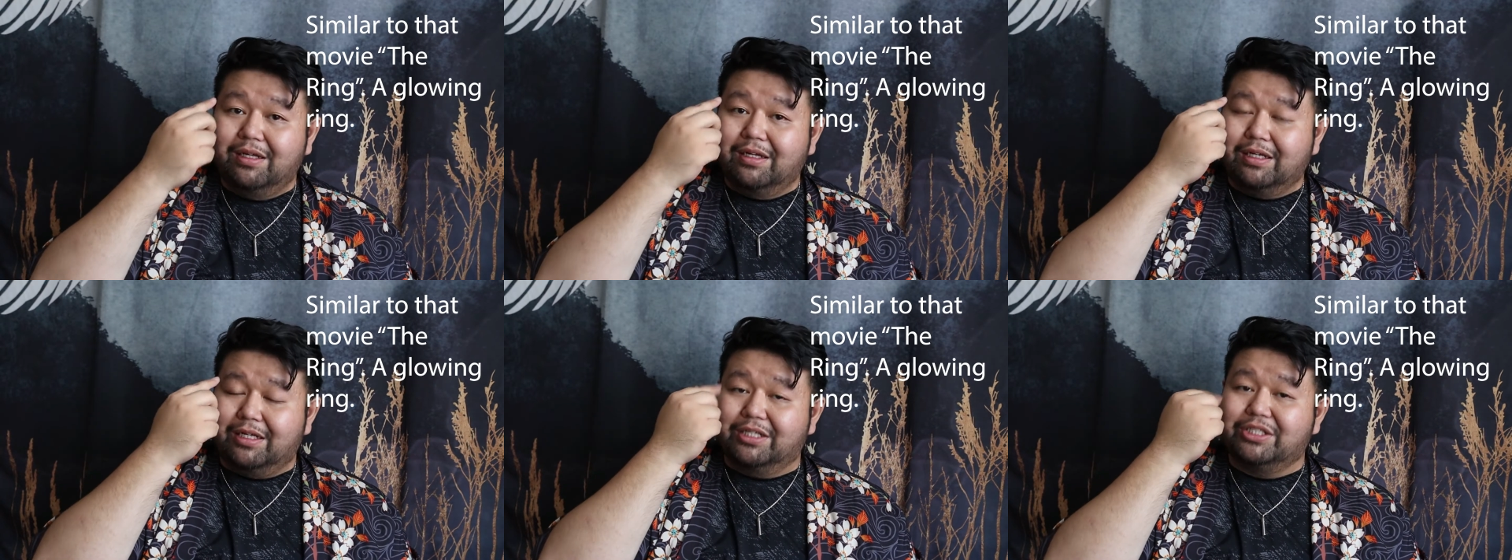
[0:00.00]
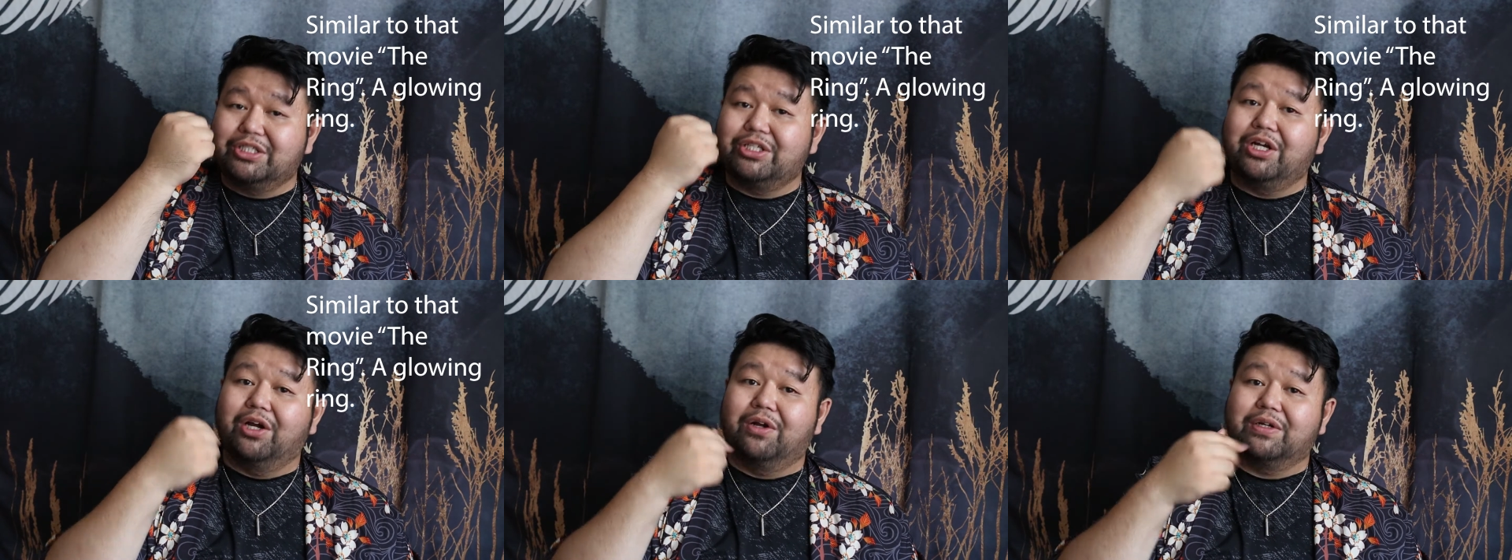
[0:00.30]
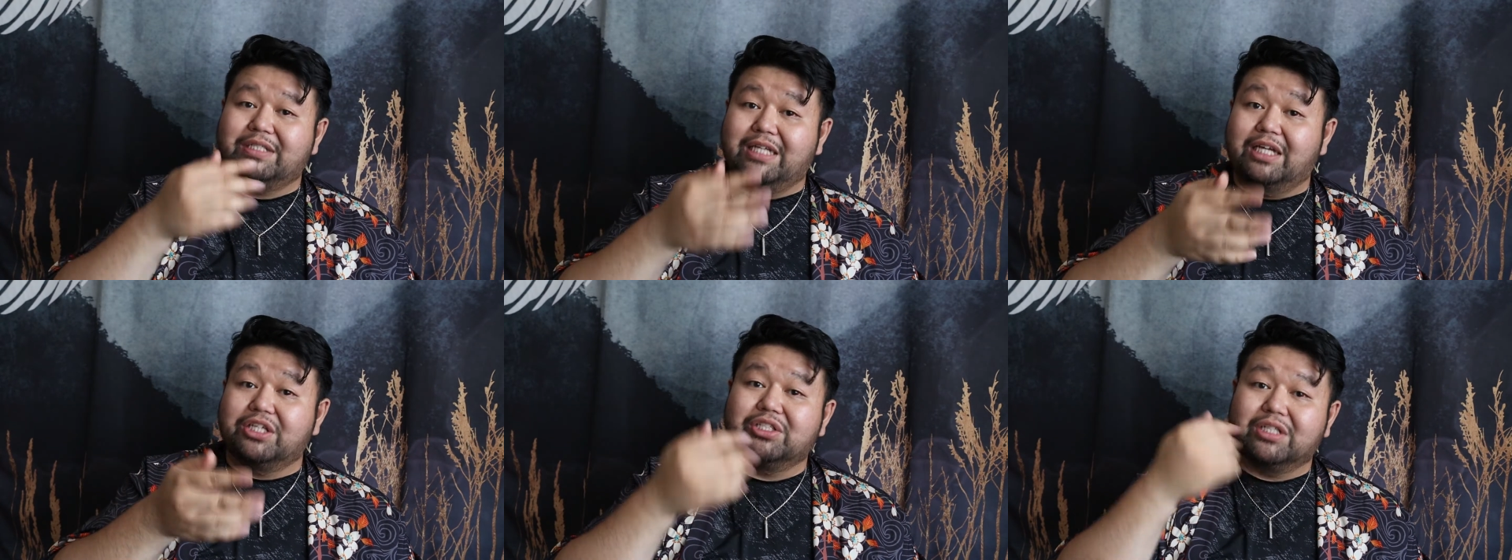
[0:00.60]
because, you know,
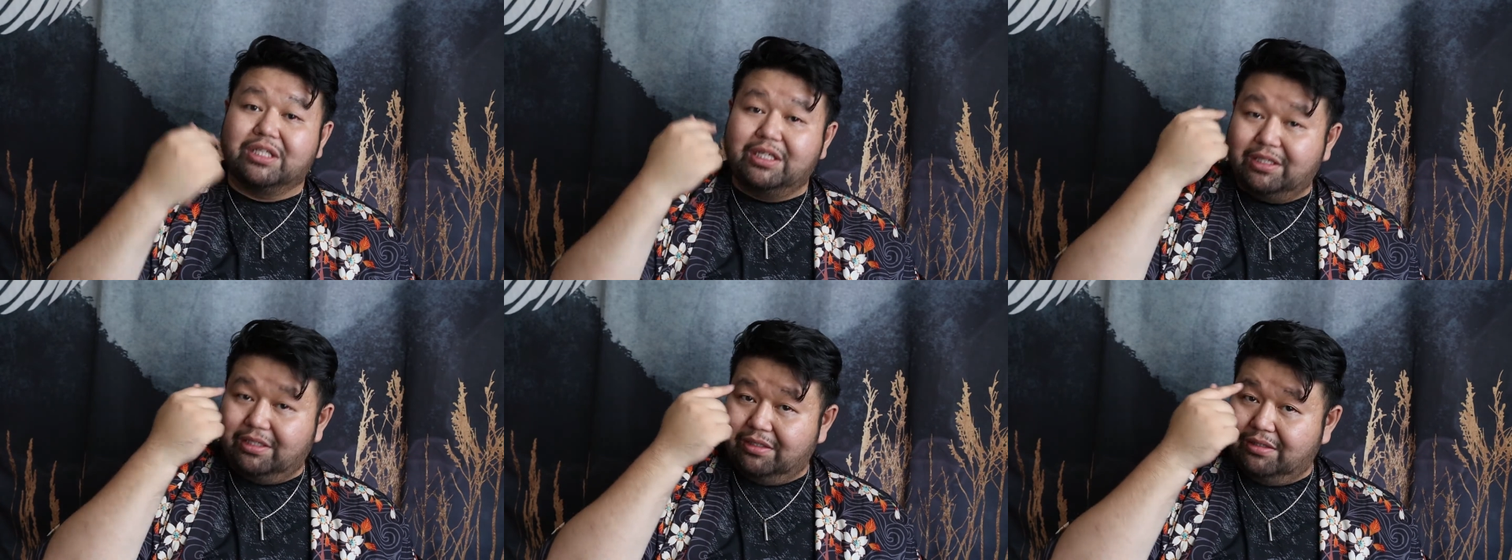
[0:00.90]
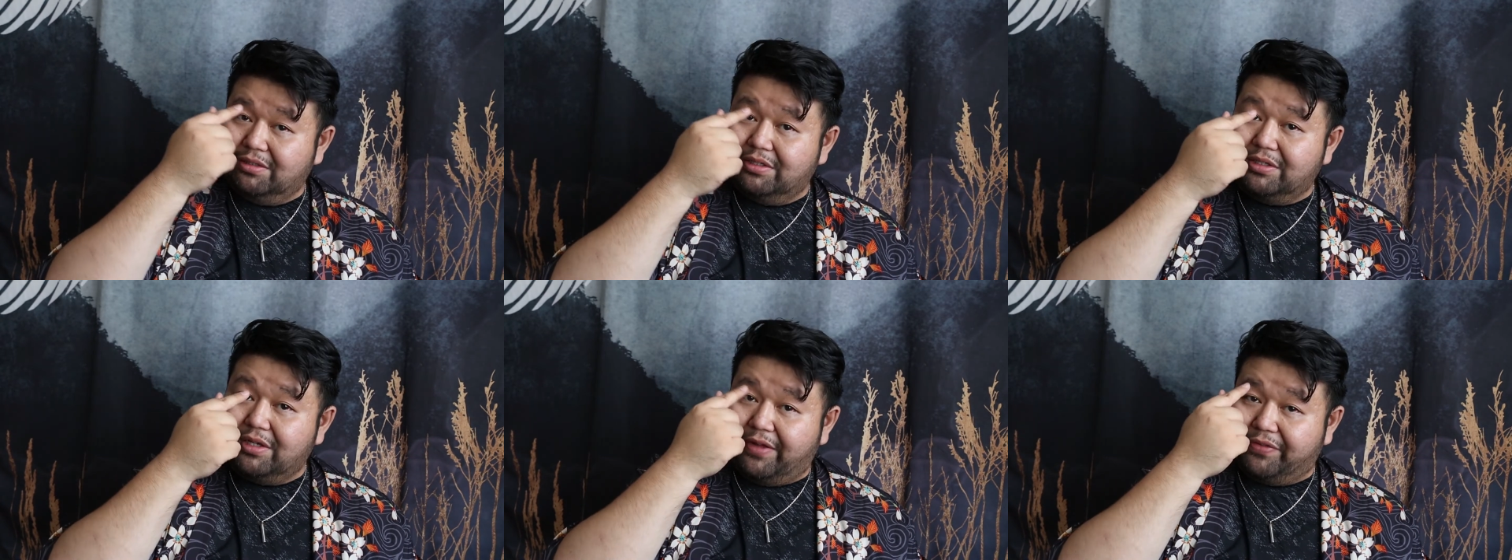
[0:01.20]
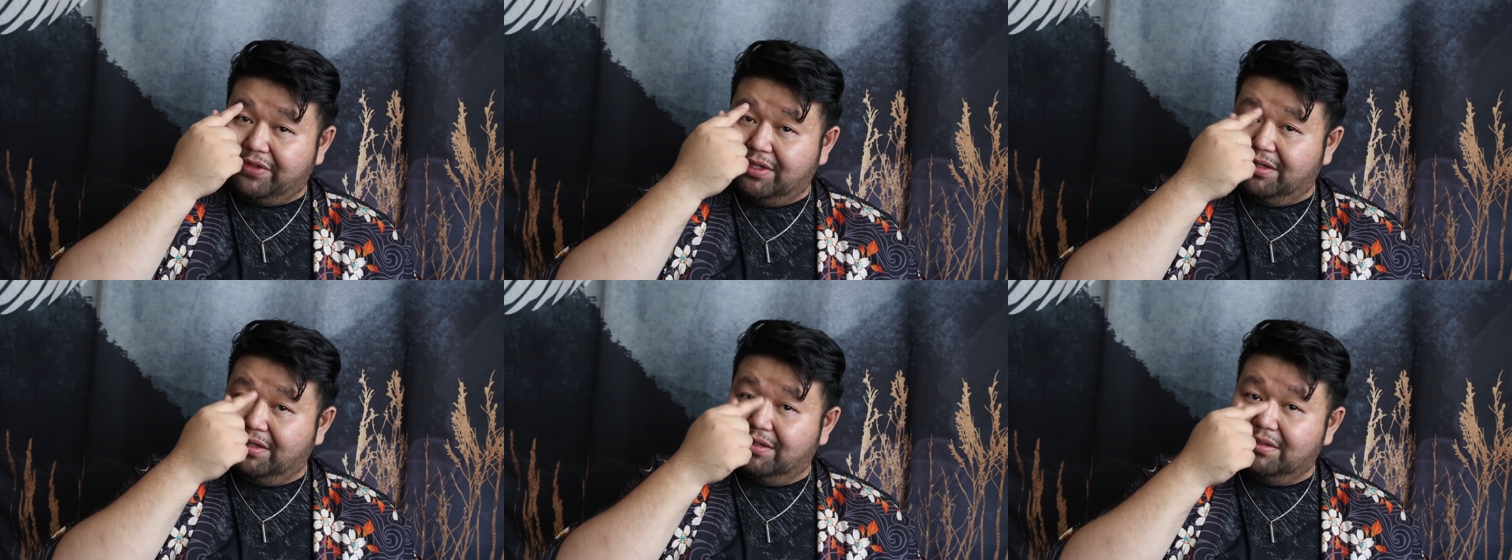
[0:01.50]
essentially you
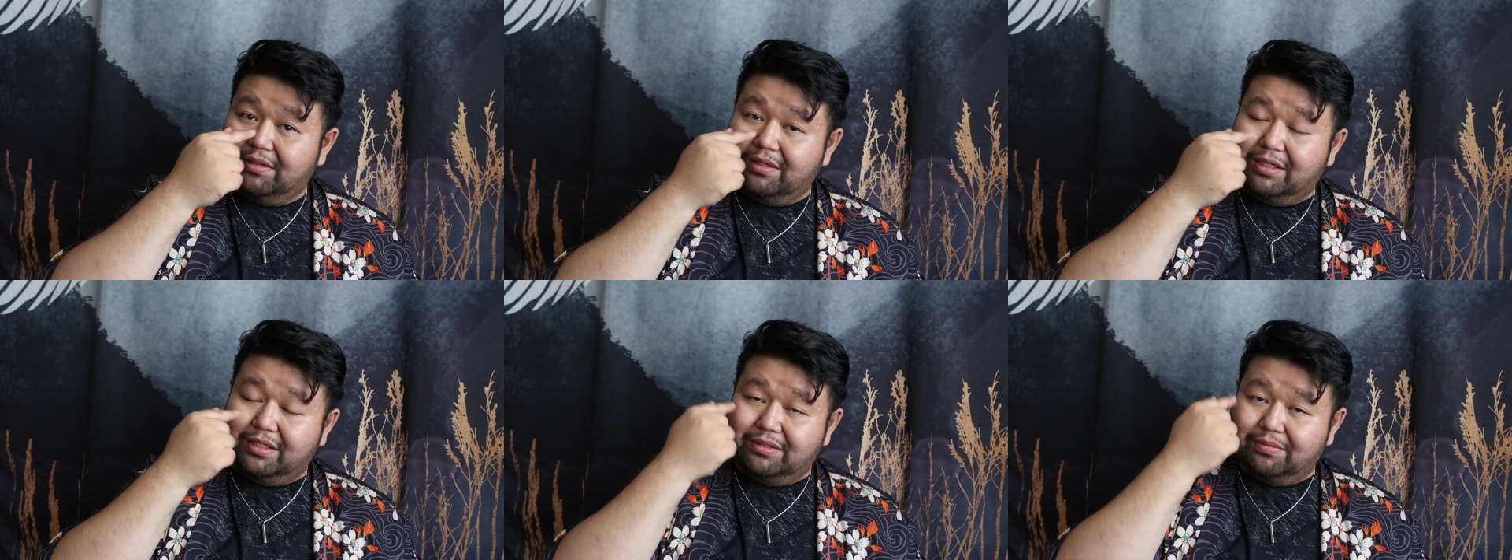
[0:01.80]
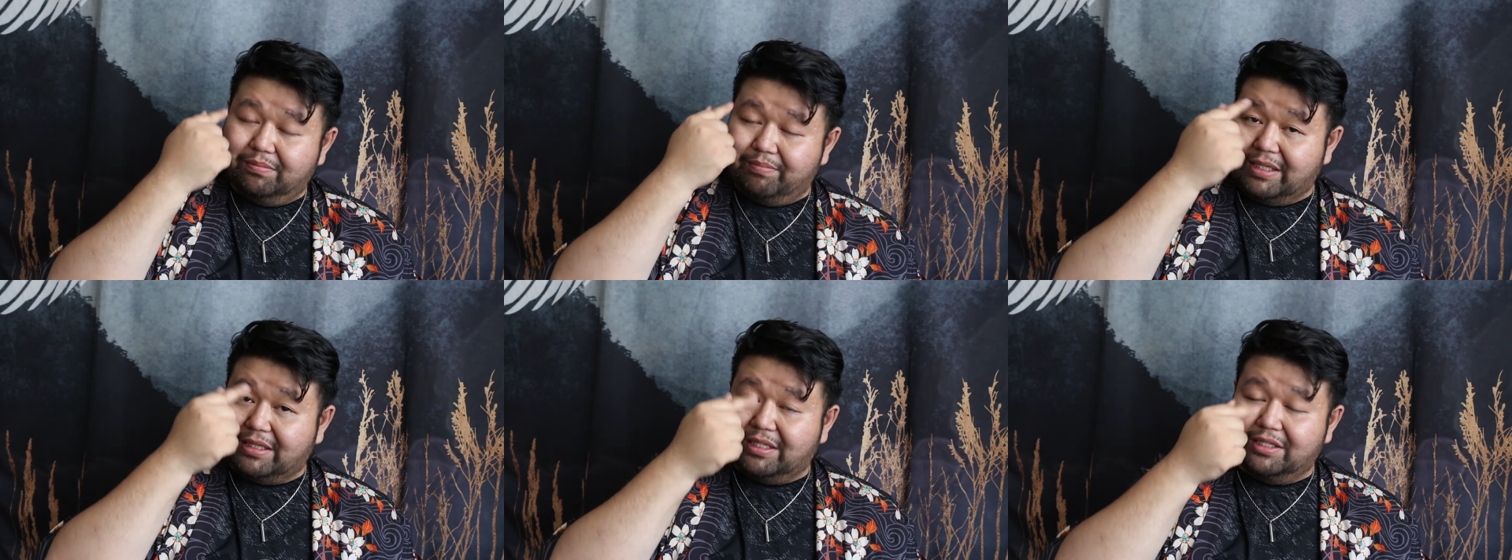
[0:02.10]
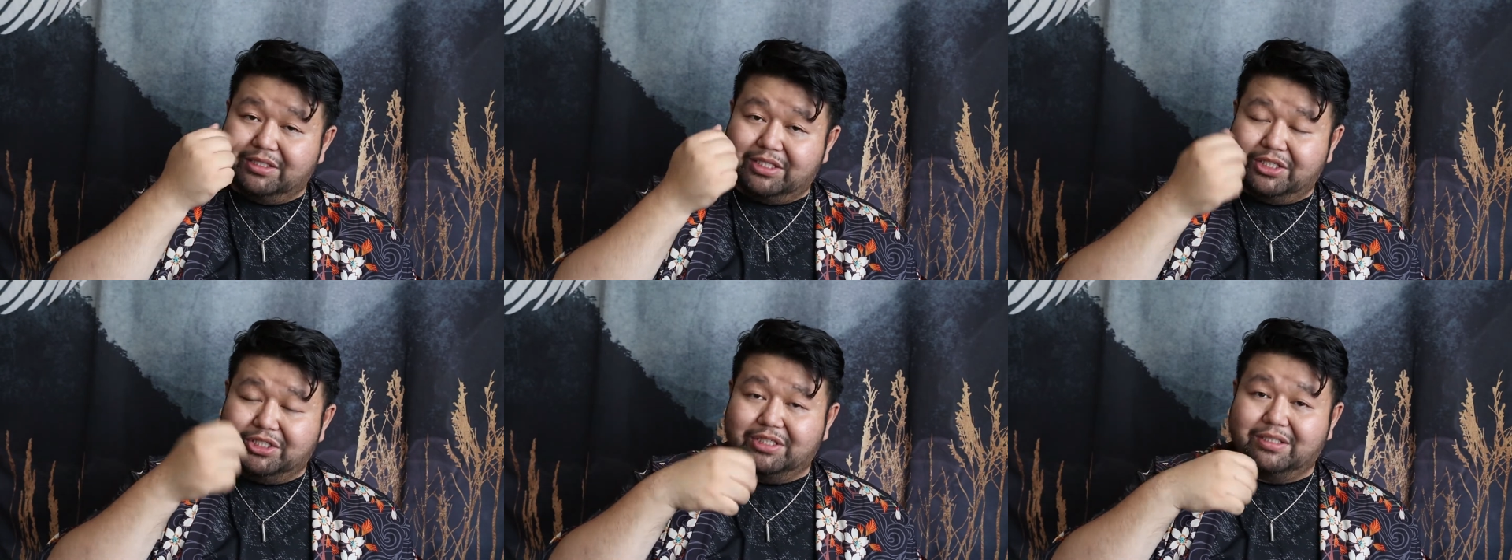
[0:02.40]
have to make the
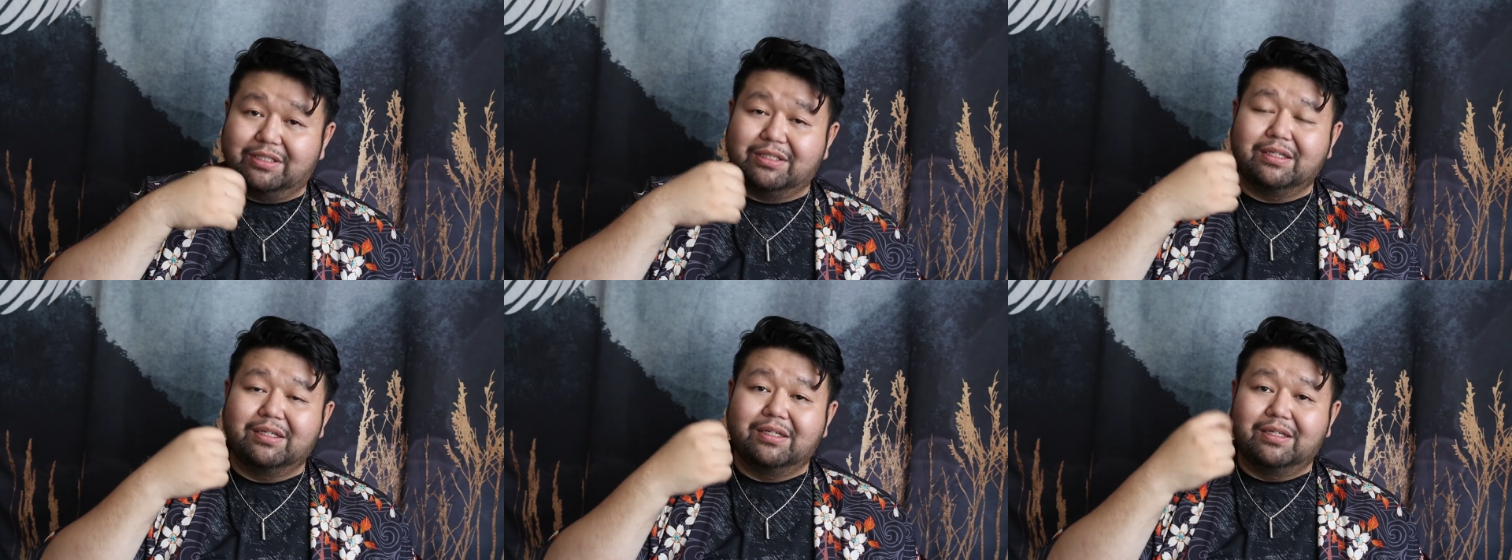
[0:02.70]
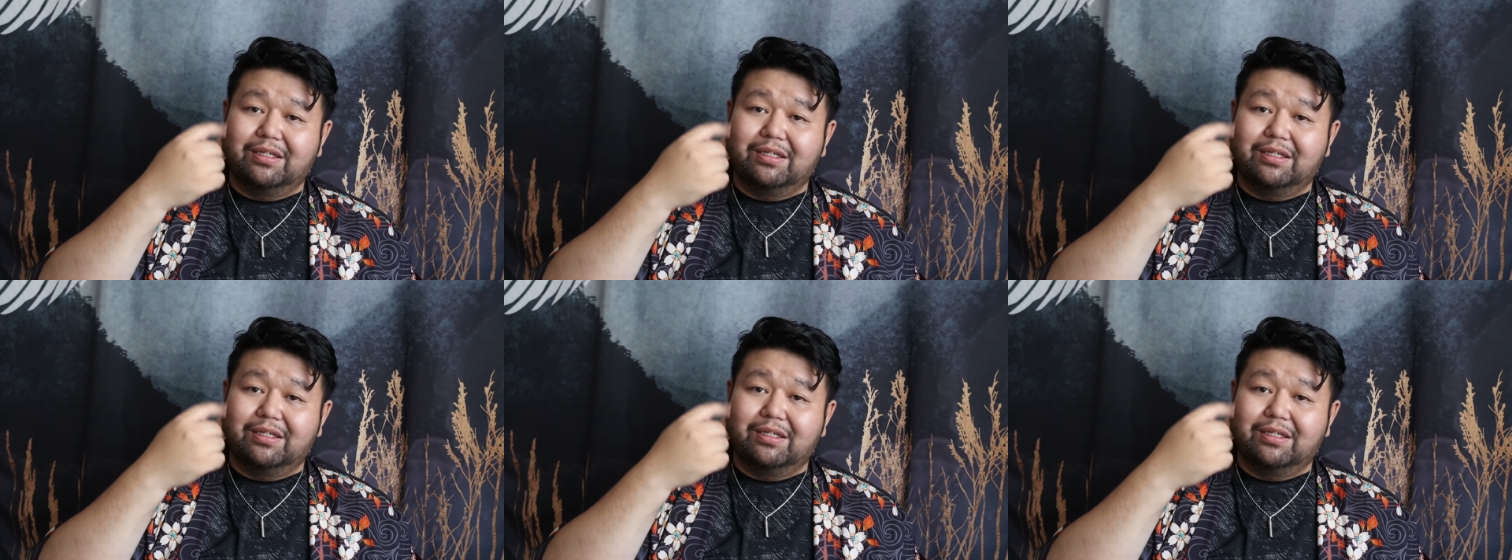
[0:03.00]
incision